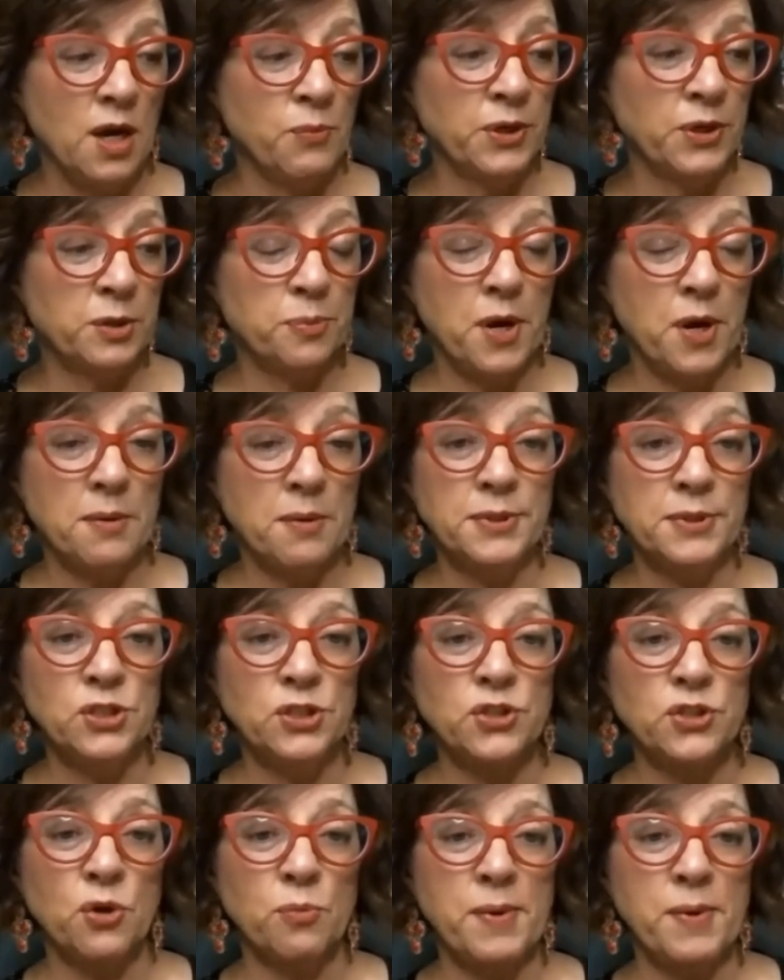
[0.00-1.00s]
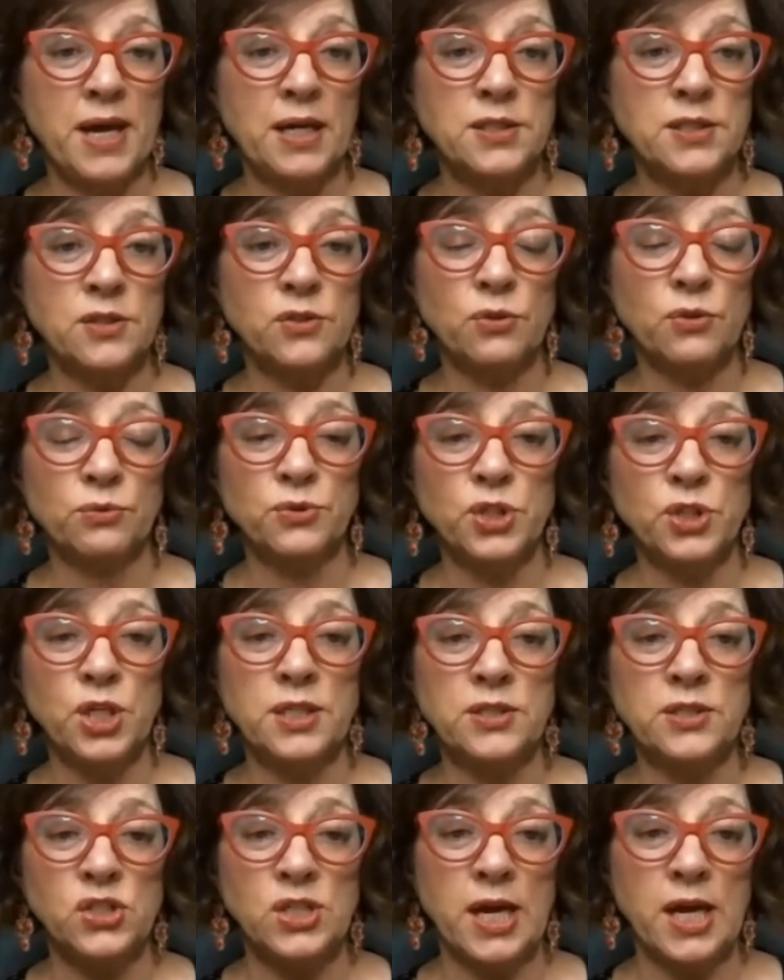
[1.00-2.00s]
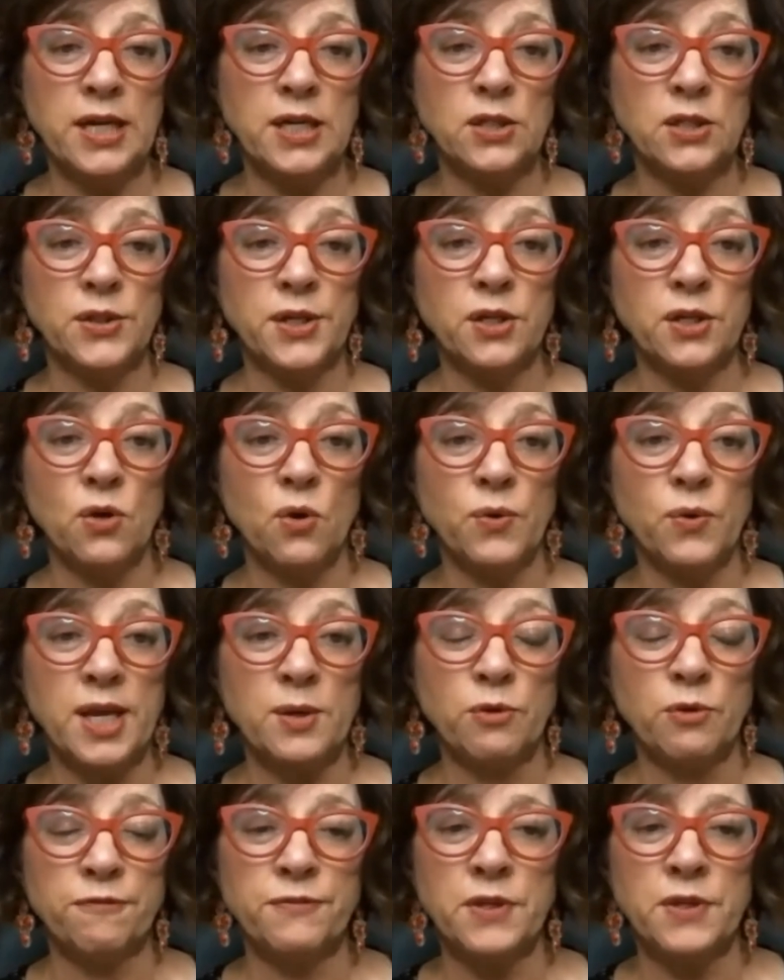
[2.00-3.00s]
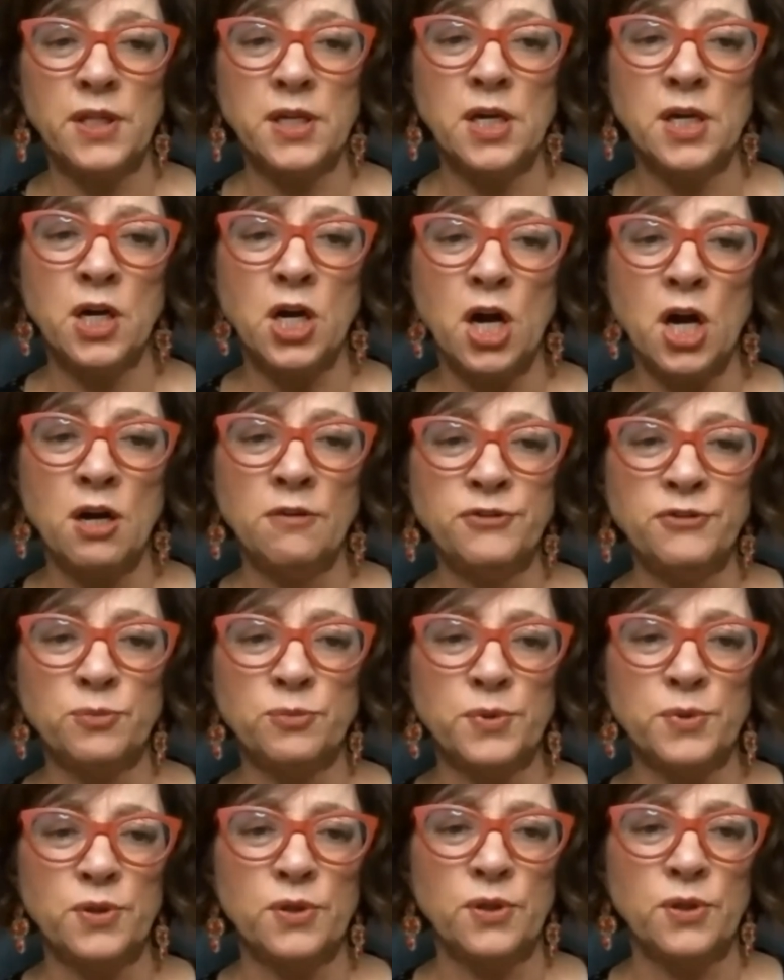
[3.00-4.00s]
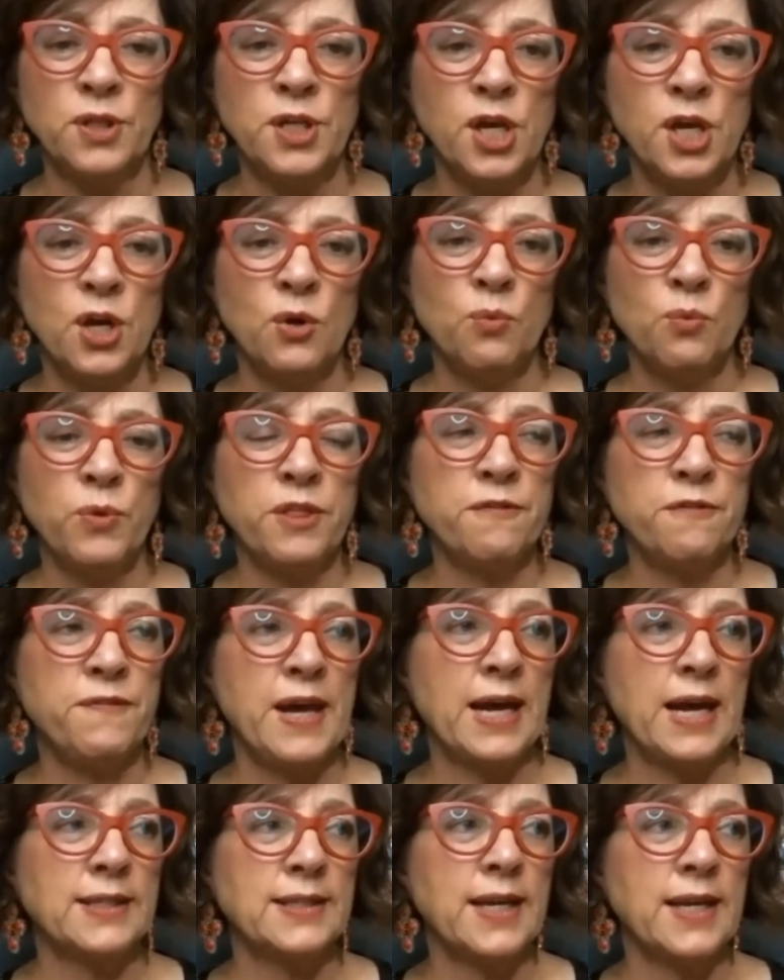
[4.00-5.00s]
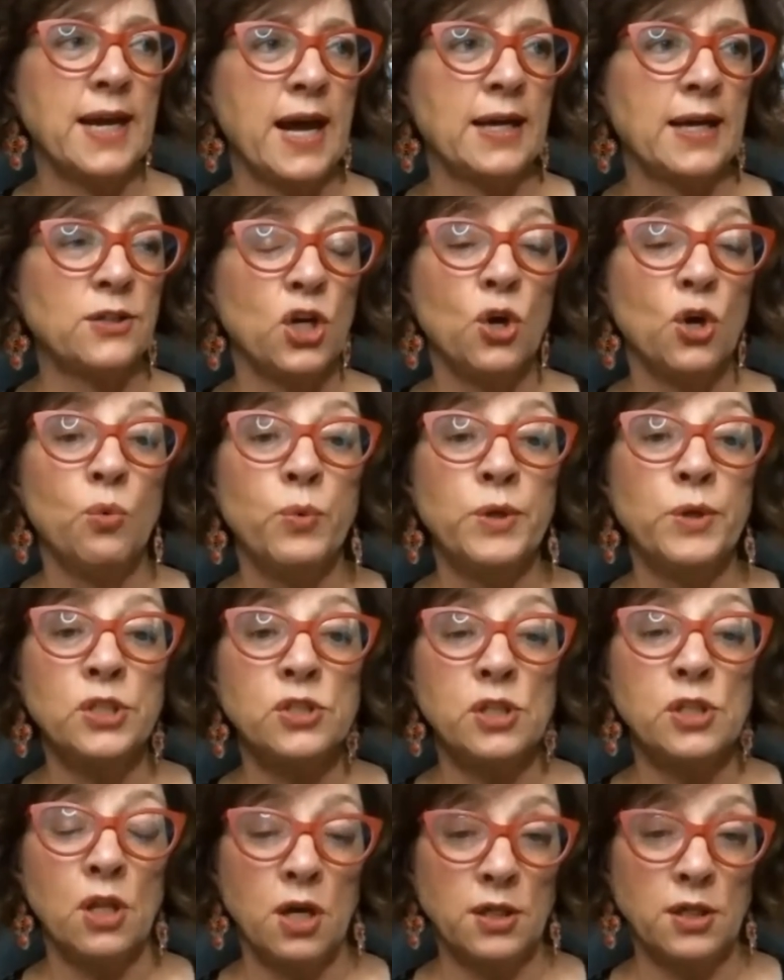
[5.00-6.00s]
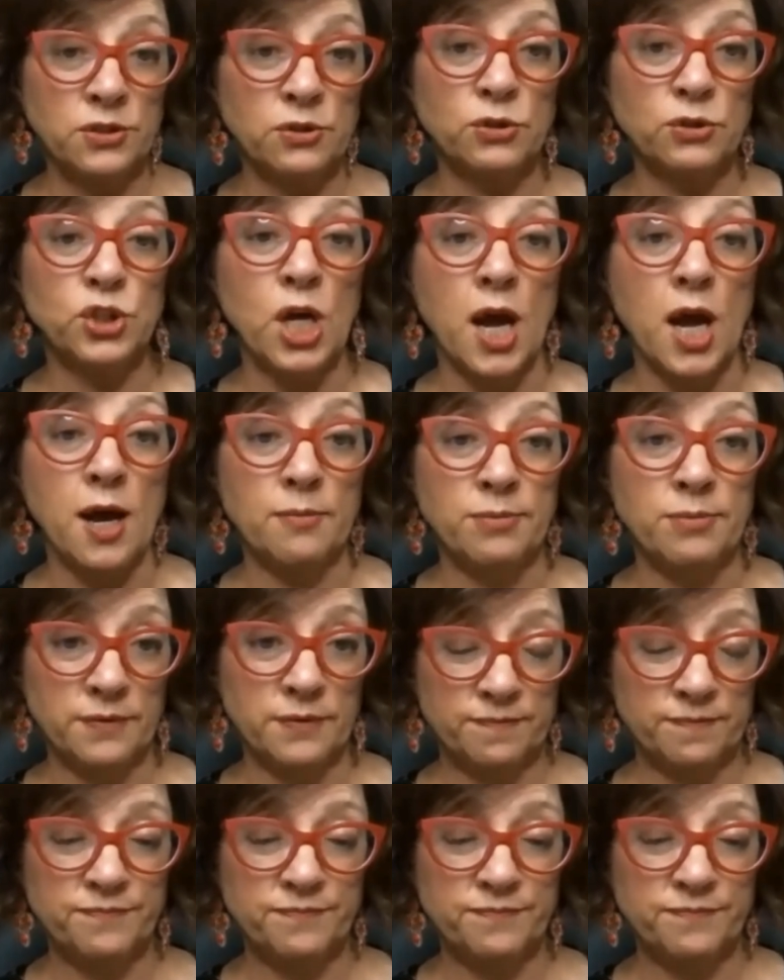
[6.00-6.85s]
We could probably just go back to this whole change cycle and go, okay, we're feeling uncomfortable with the fact that we just lost our job.